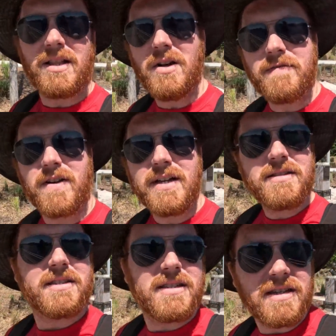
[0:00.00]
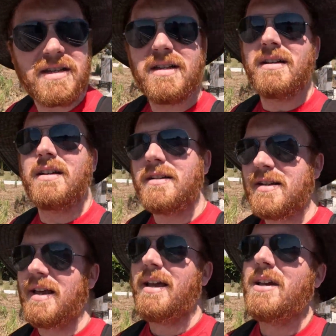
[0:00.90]
Hello friends!
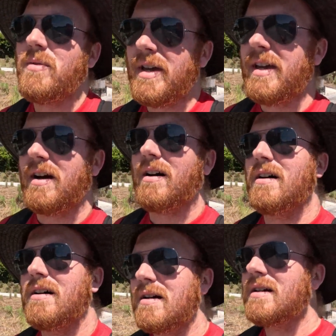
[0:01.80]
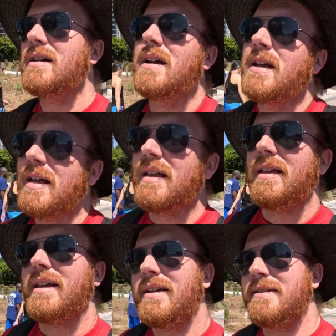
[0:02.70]
Today we are
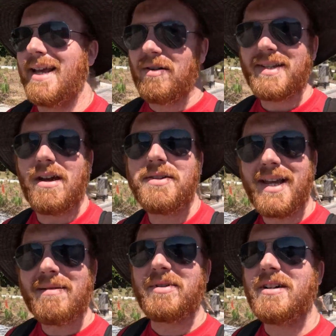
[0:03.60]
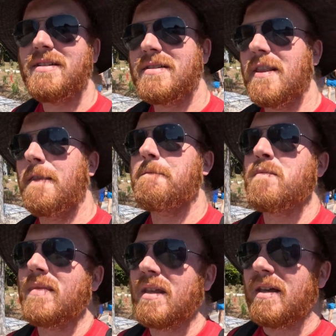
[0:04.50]
in downtown Tampa,
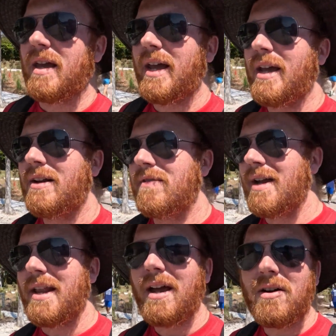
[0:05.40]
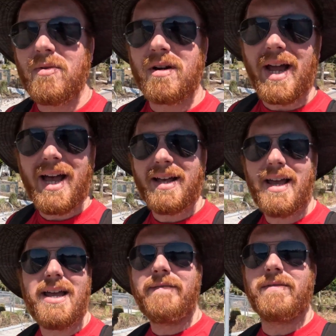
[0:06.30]
and right now we're at
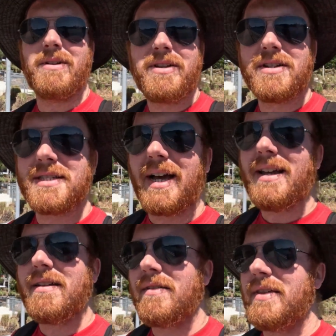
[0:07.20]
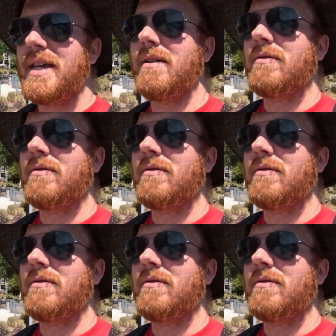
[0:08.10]
a familiar site, the